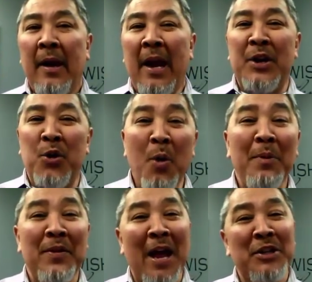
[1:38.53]
And
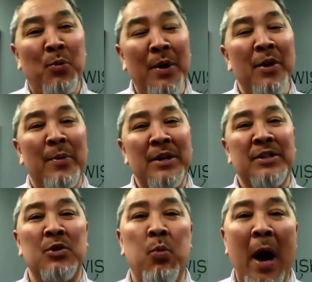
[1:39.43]
normally that's one of the
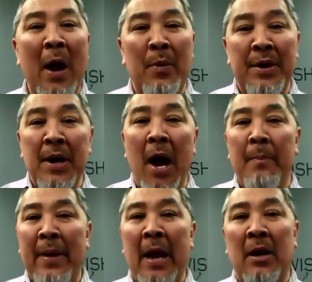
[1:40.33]
reasons why we're
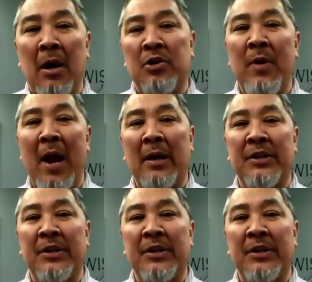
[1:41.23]
not back on track.